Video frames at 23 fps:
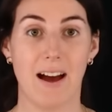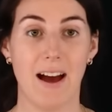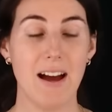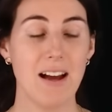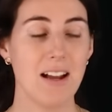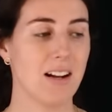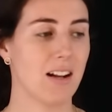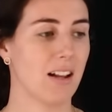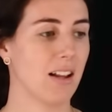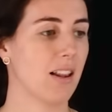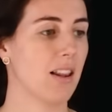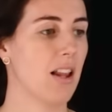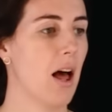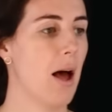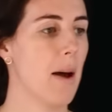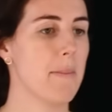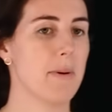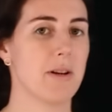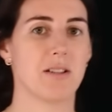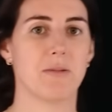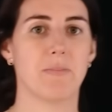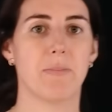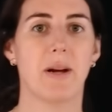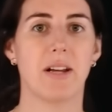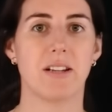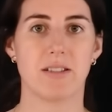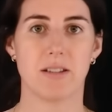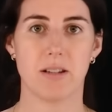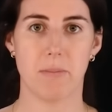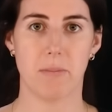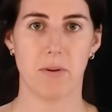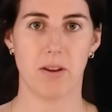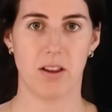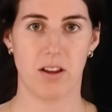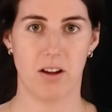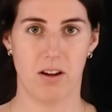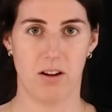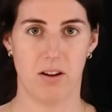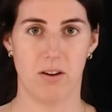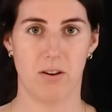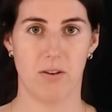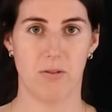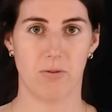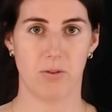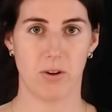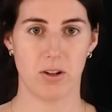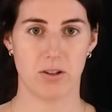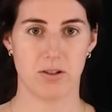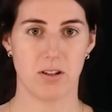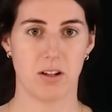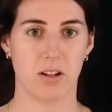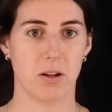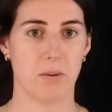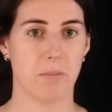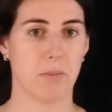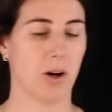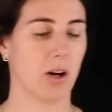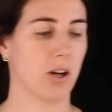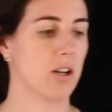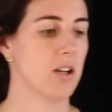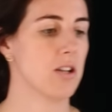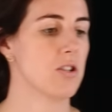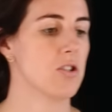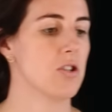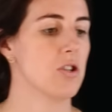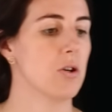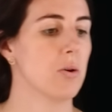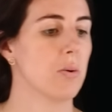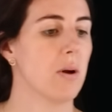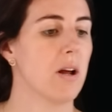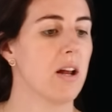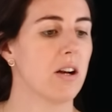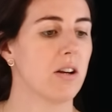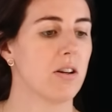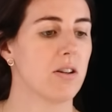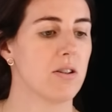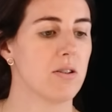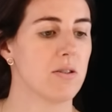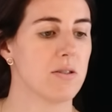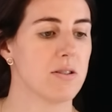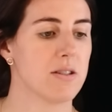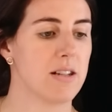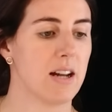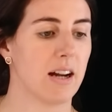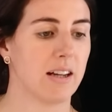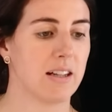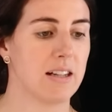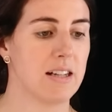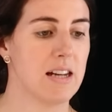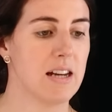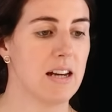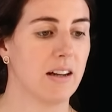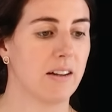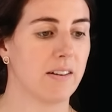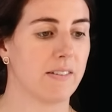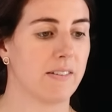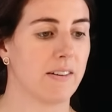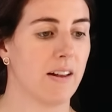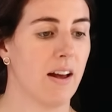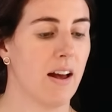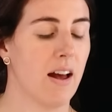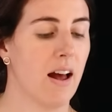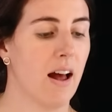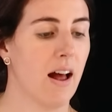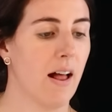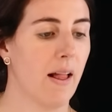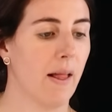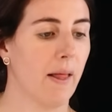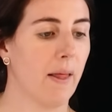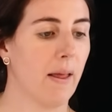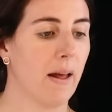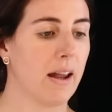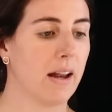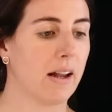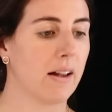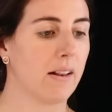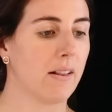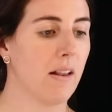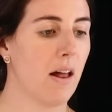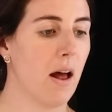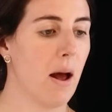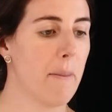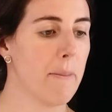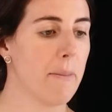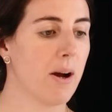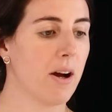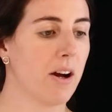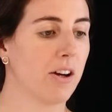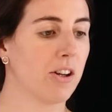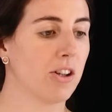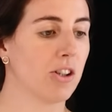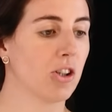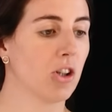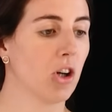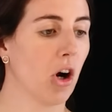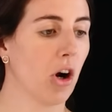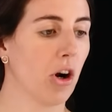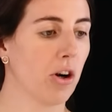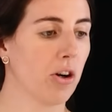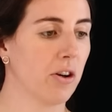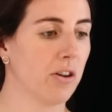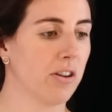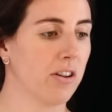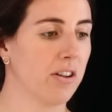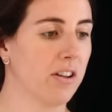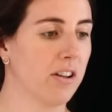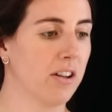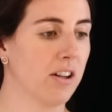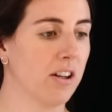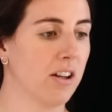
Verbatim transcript: that, Llama has been some of the first on the market to introduce techniques like Llama Guard,